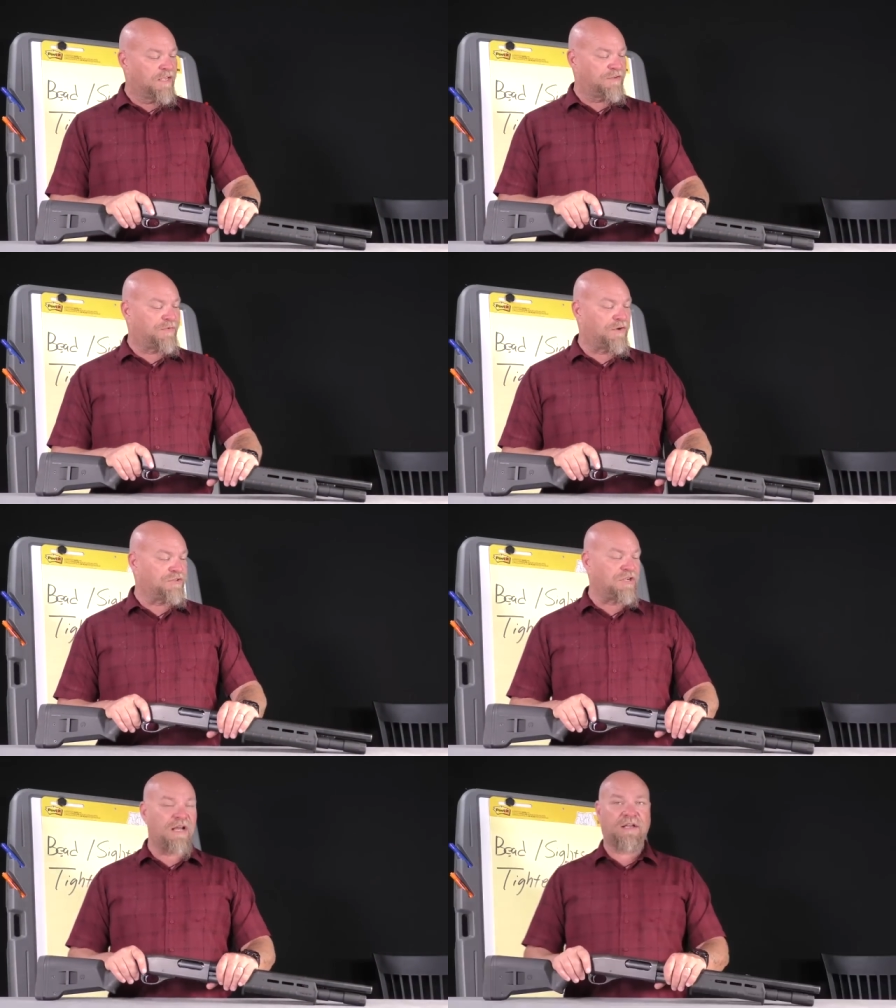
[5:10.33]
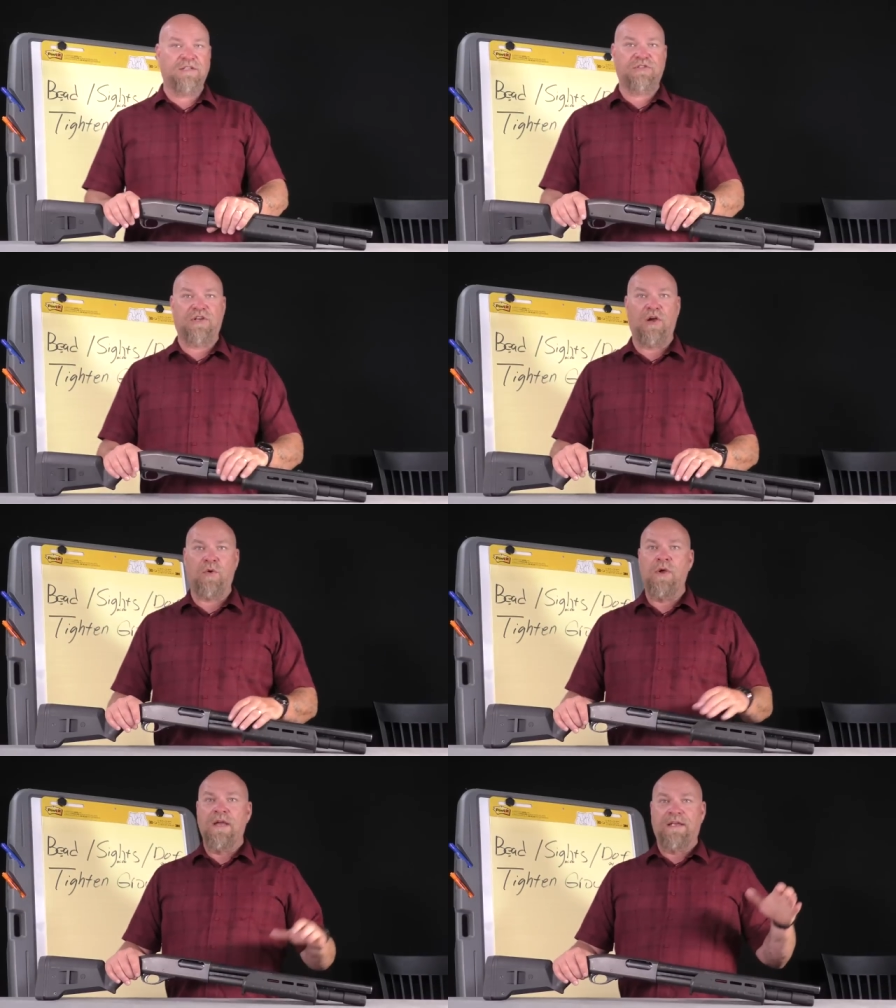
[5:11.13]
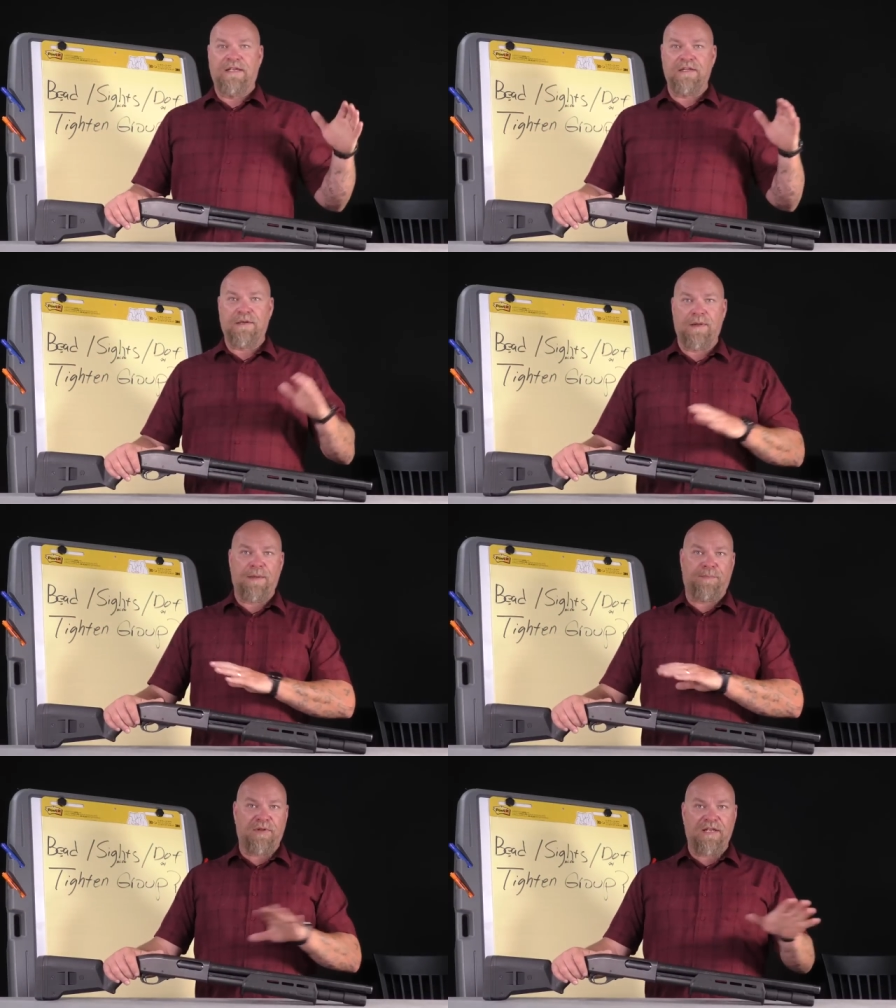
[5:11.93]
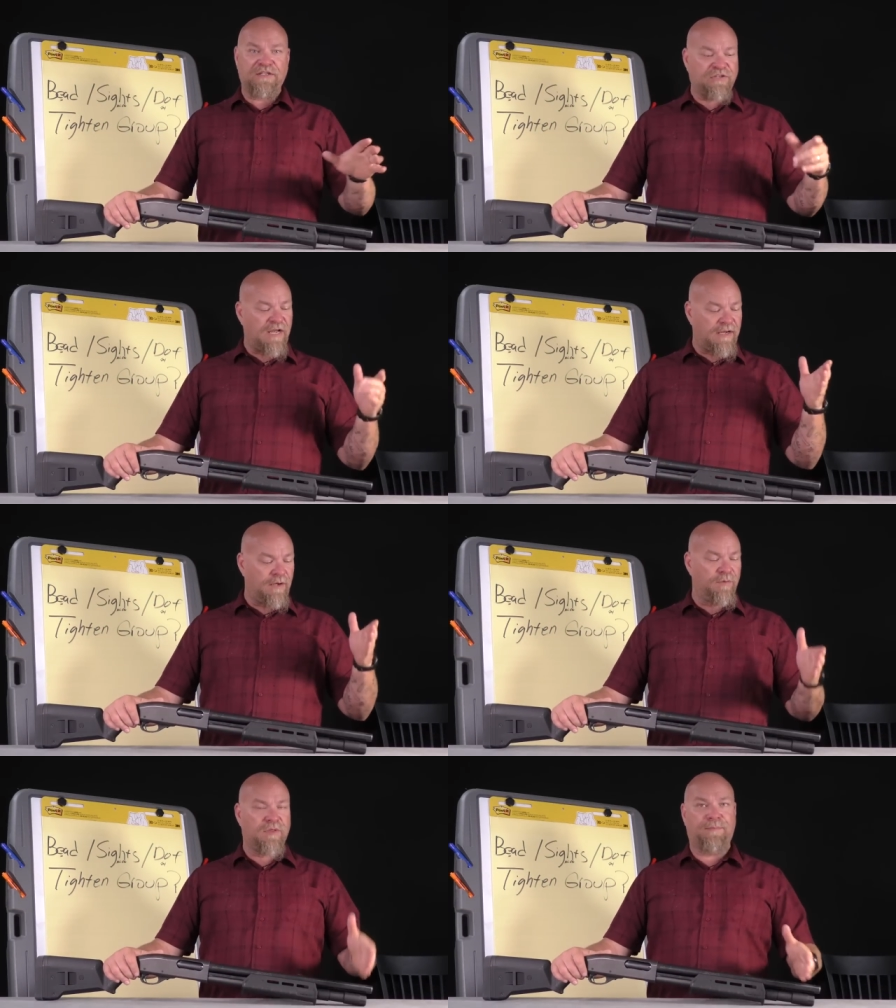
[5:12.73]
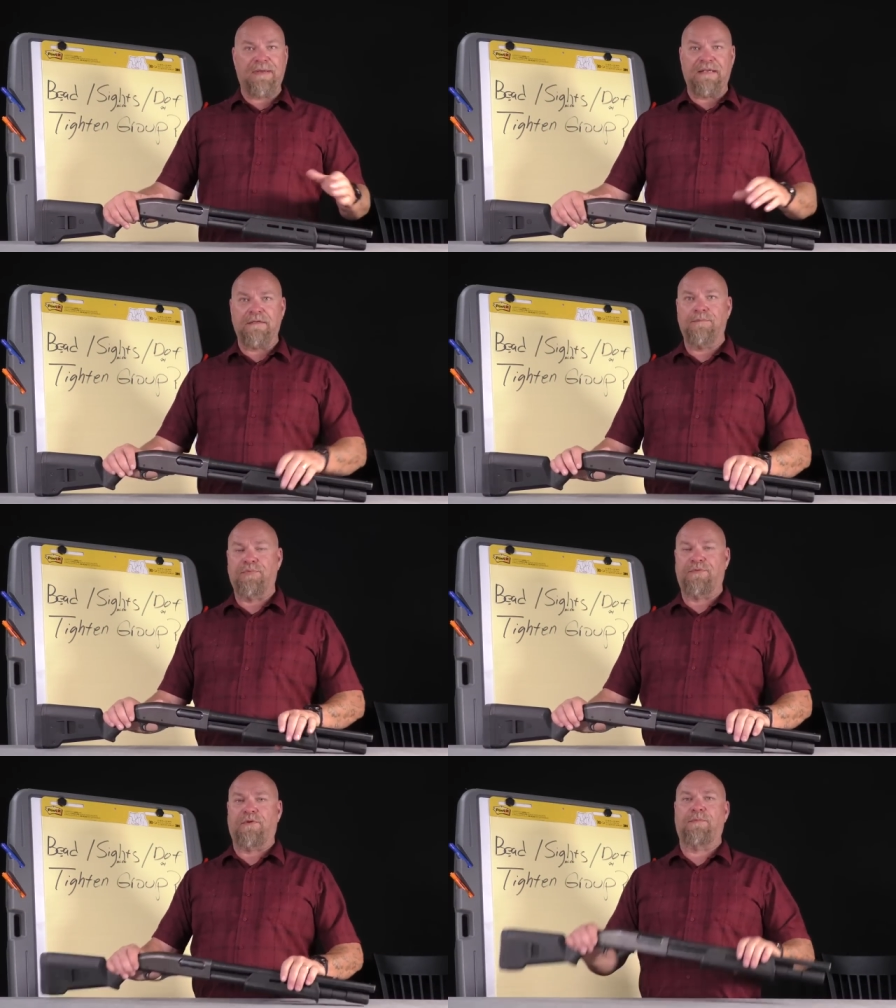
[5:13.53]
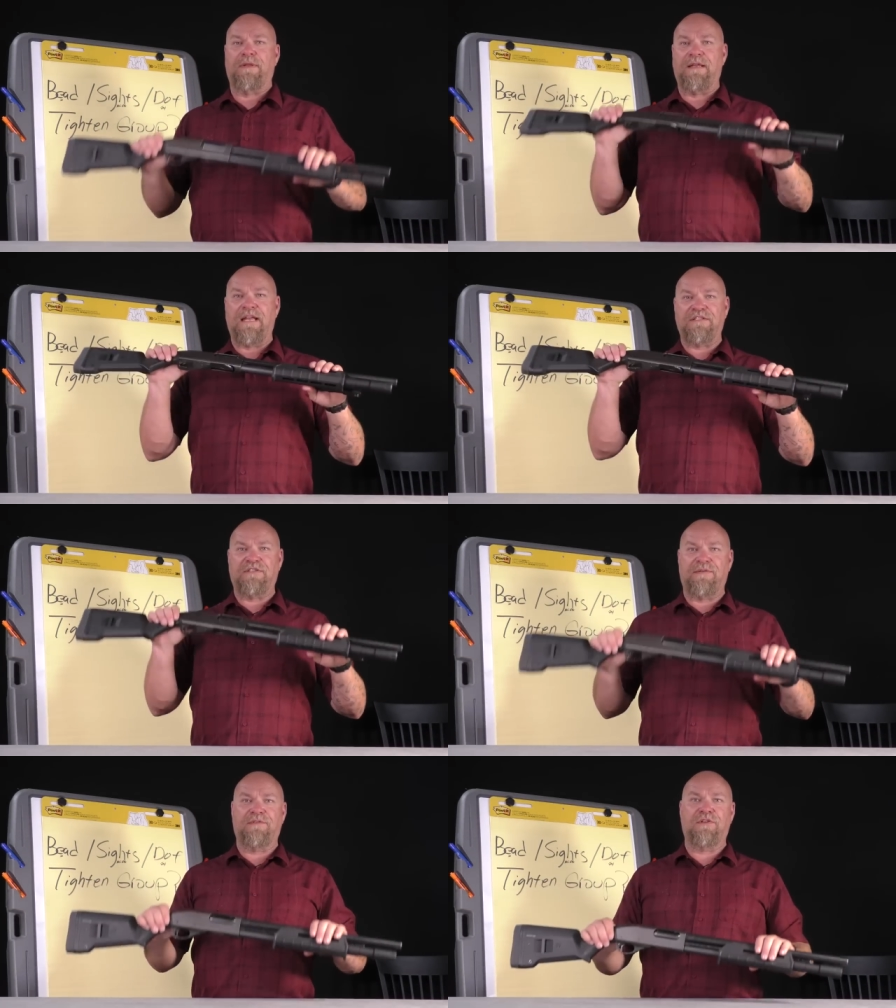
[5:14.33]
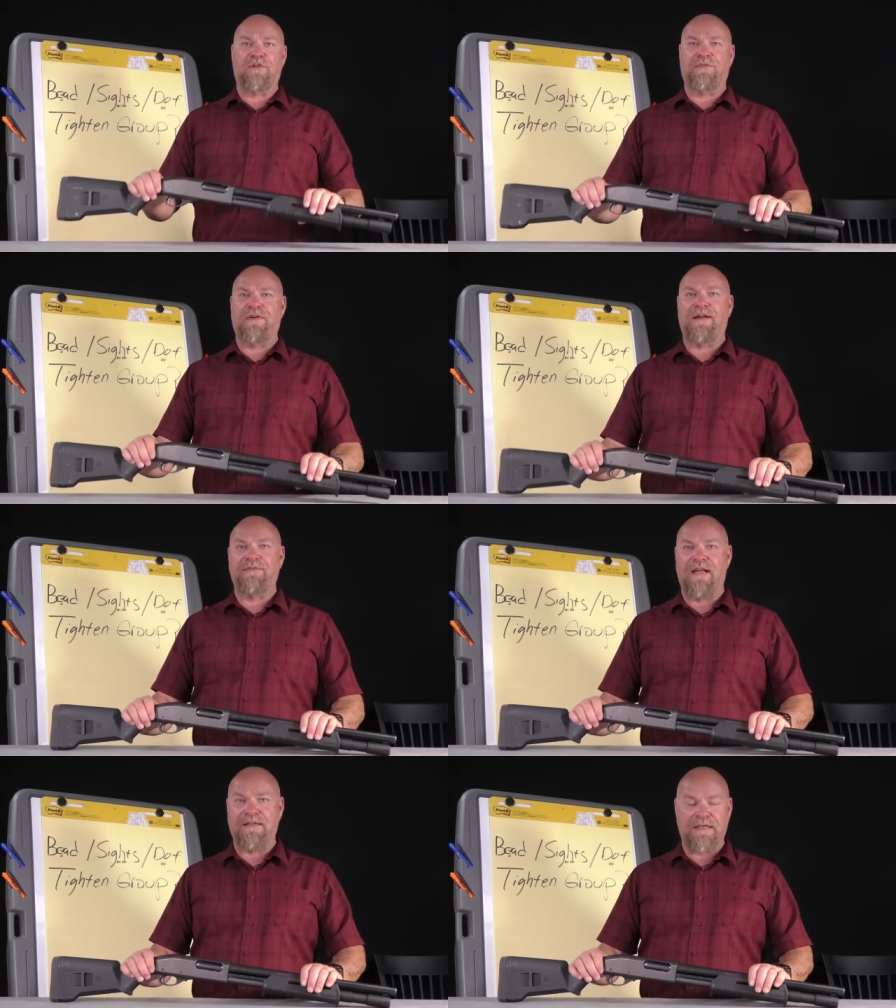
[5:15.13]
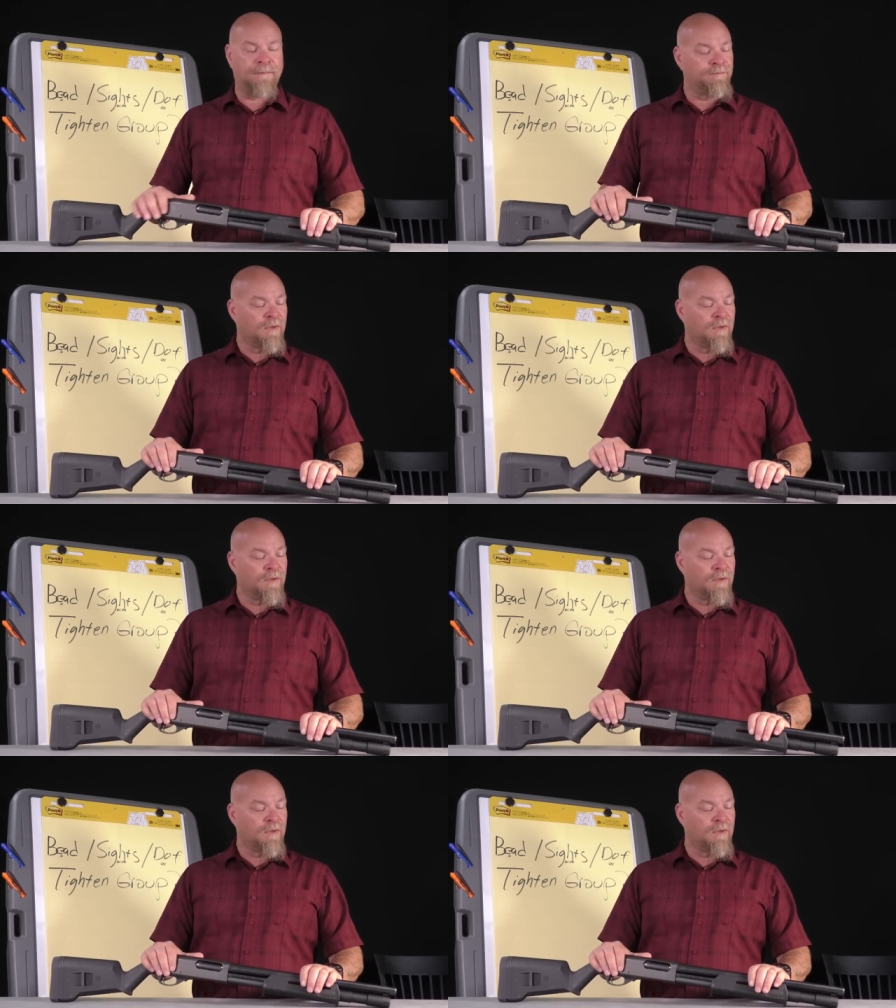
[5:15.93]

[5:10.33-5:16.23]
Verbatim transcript: As far as shotguns go, get a plain shotgun with a bead, preferably an 870 or 590.